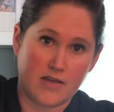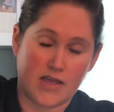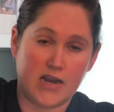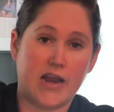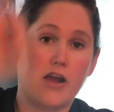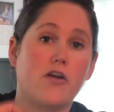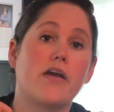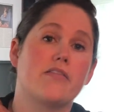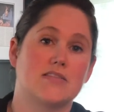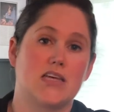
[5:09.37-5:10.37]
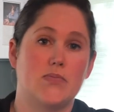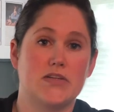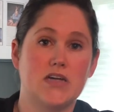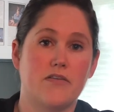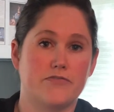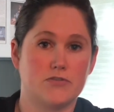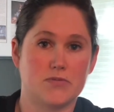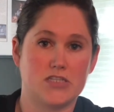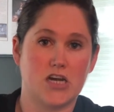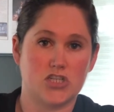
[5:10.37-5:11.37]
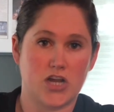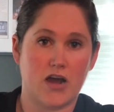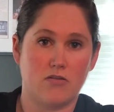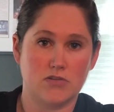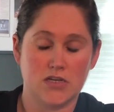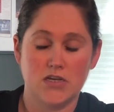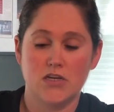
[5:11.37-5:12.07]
in an area that's going to be tough to retouch out.